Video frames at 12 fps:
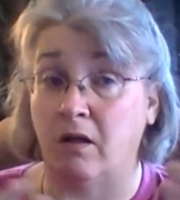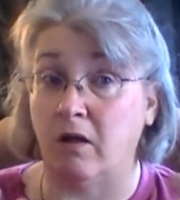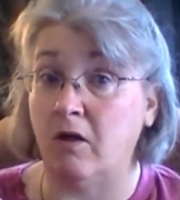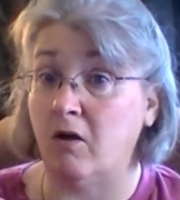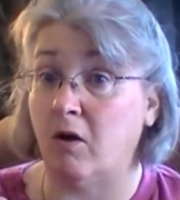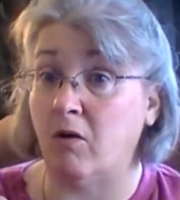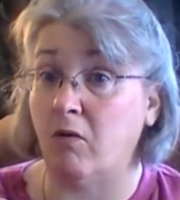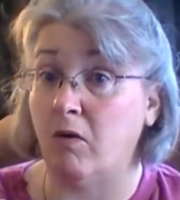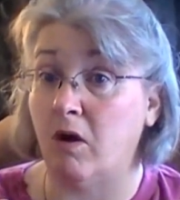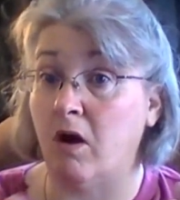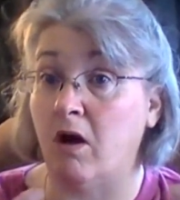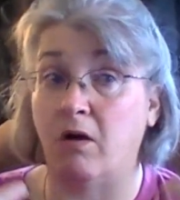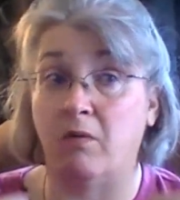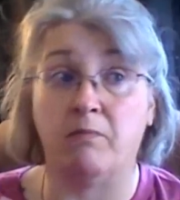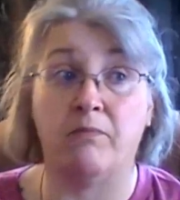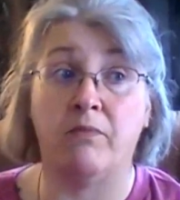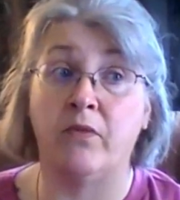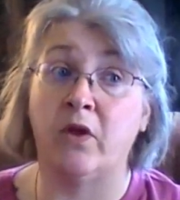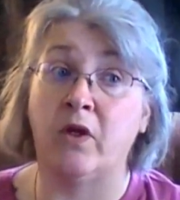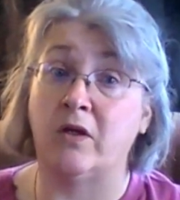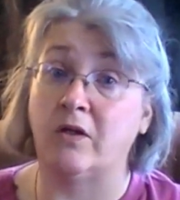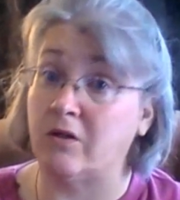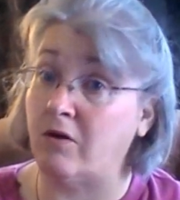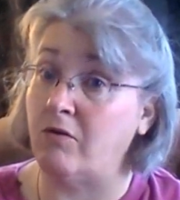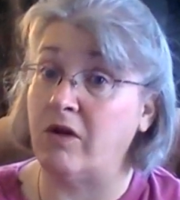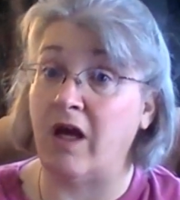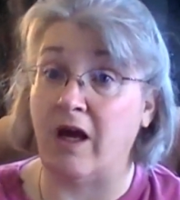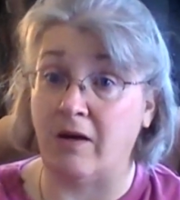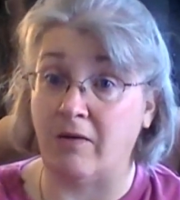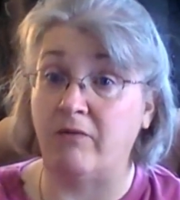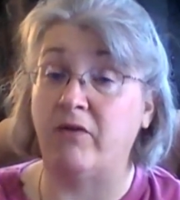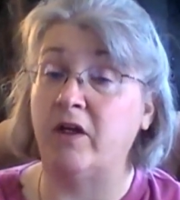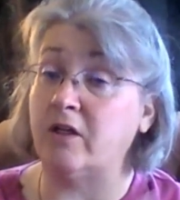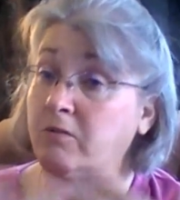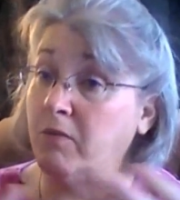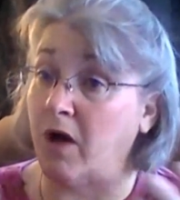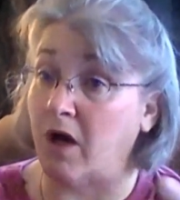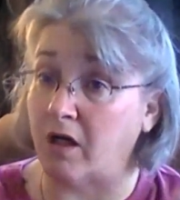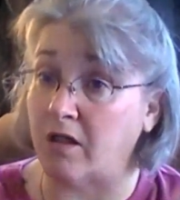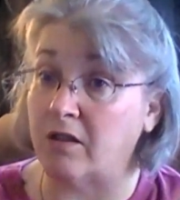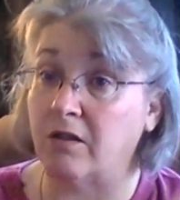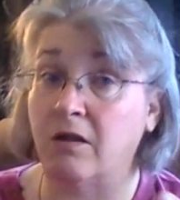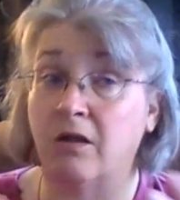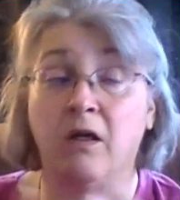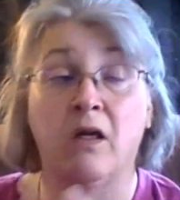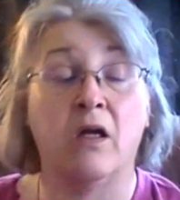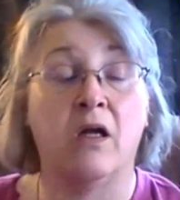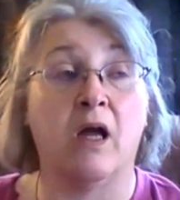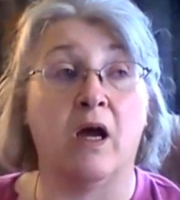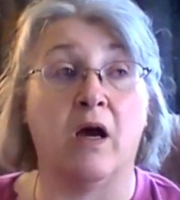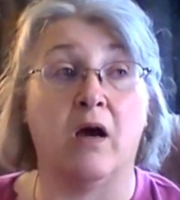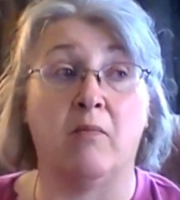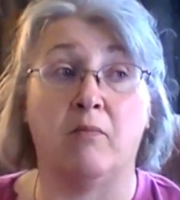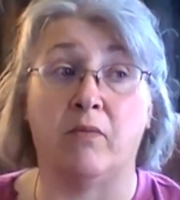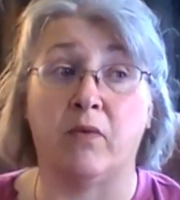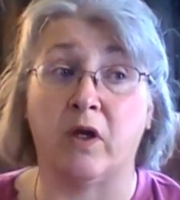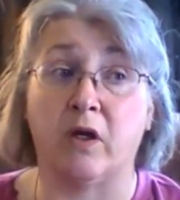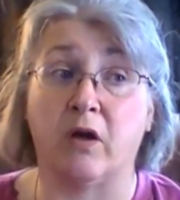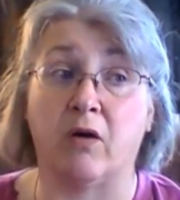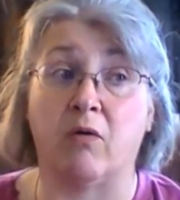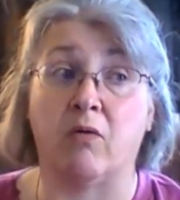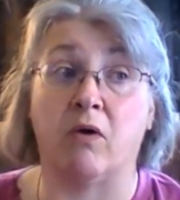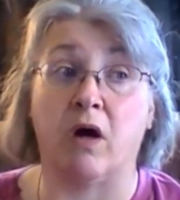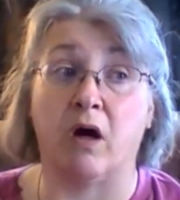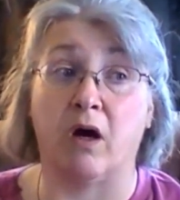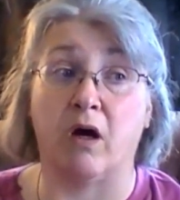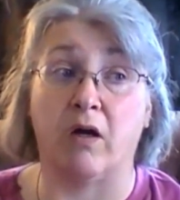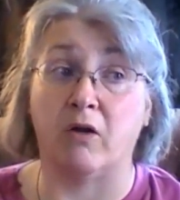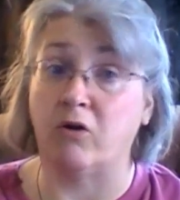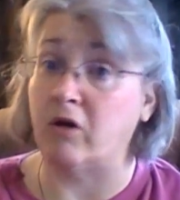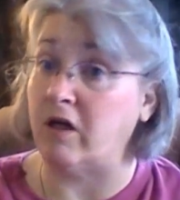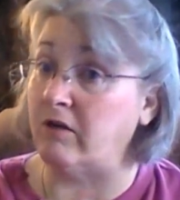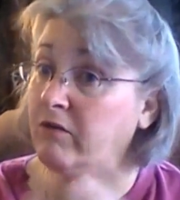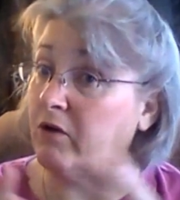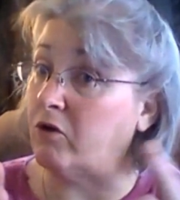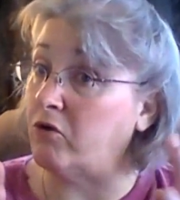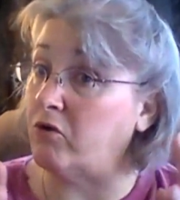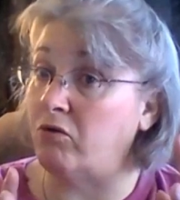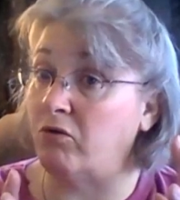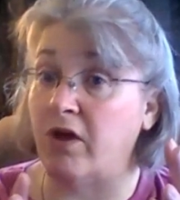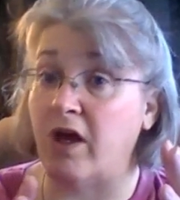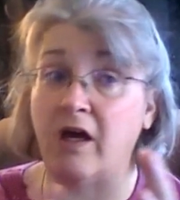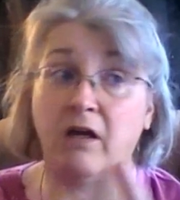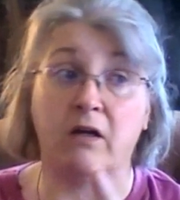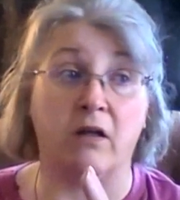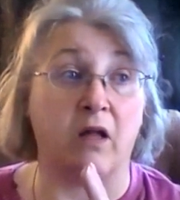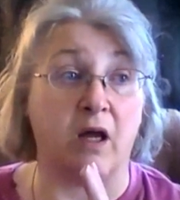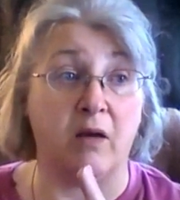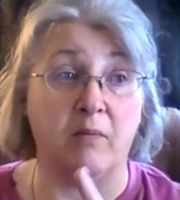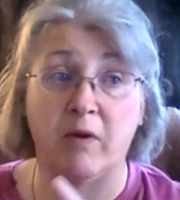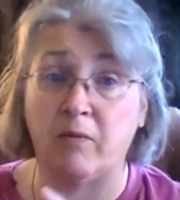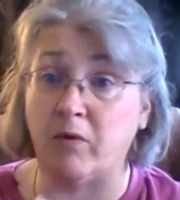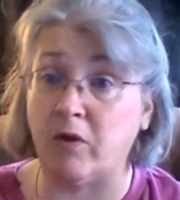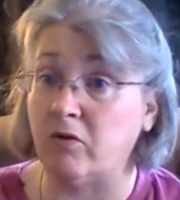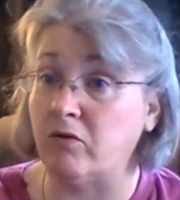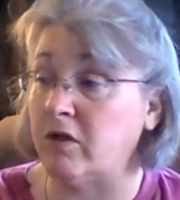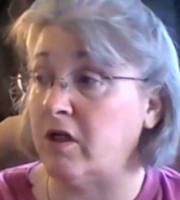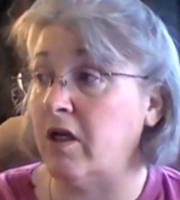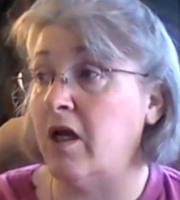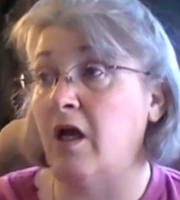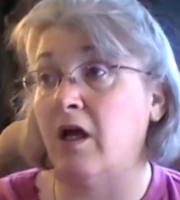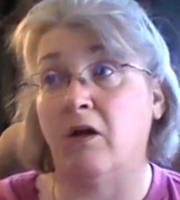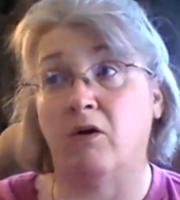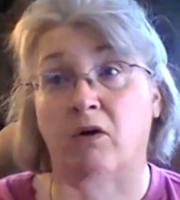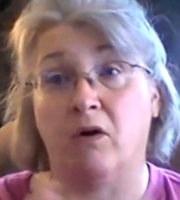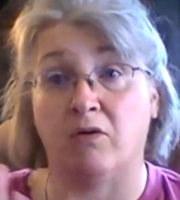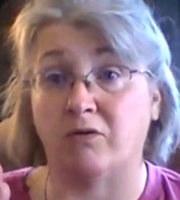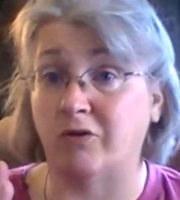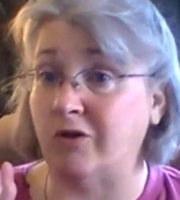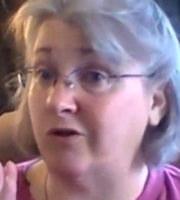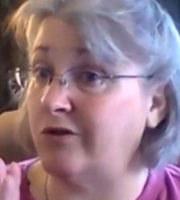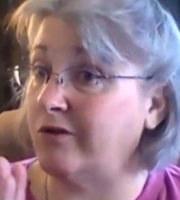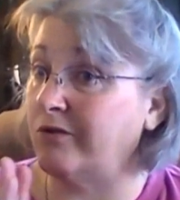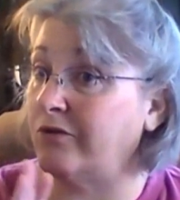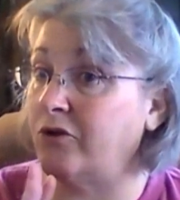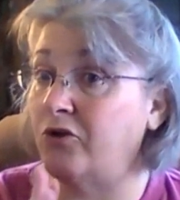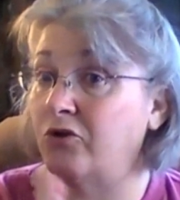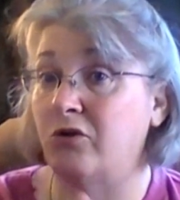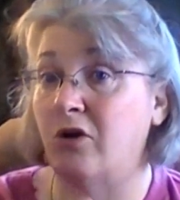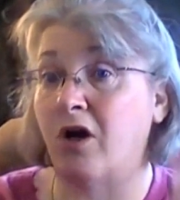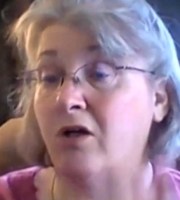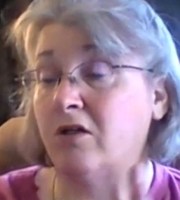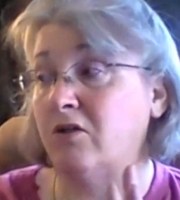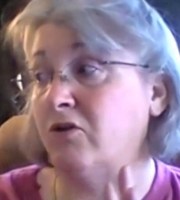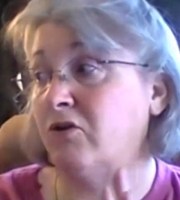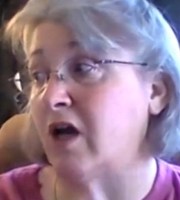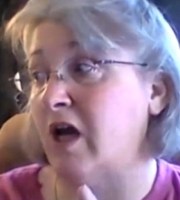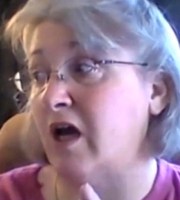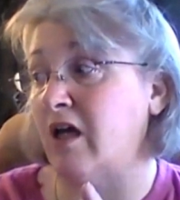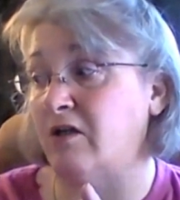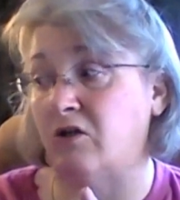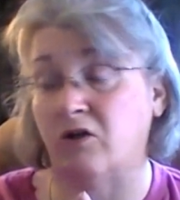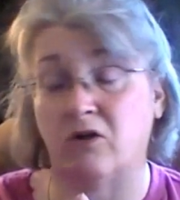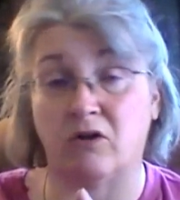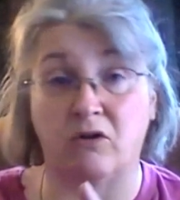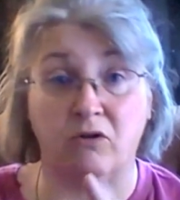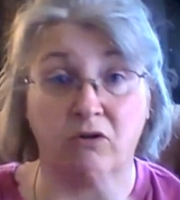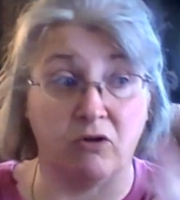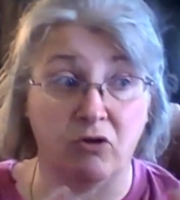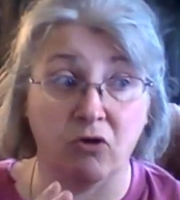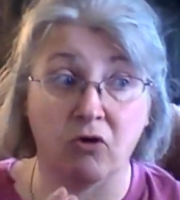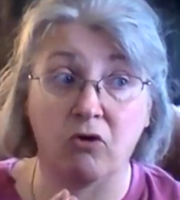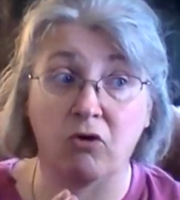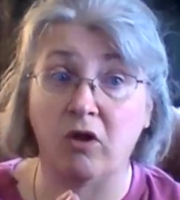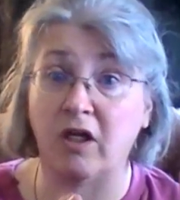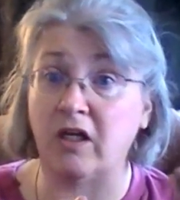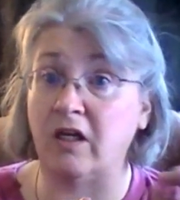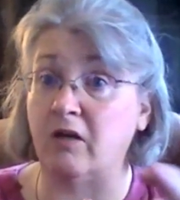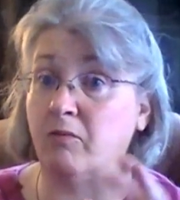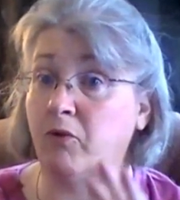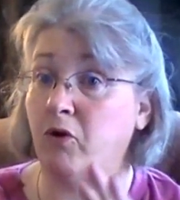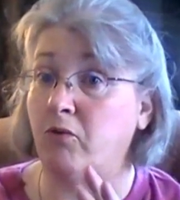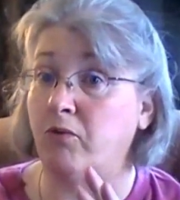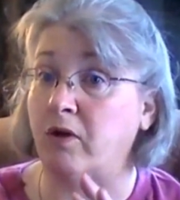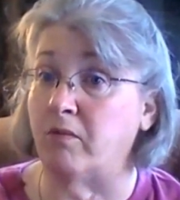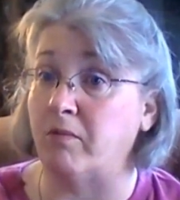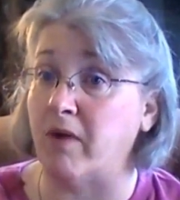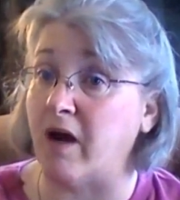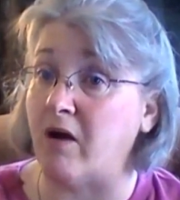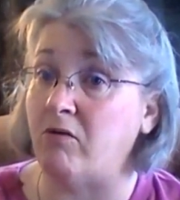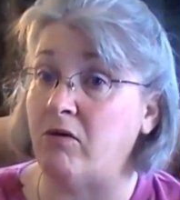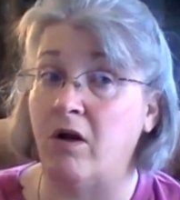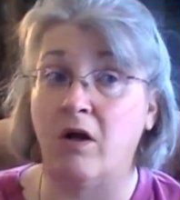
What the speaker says: You know, so yeah, fish mocks. You can even Google that. A lot of people use it. You can also use it for your dogs and your cats. Just Google in the appropriate amount.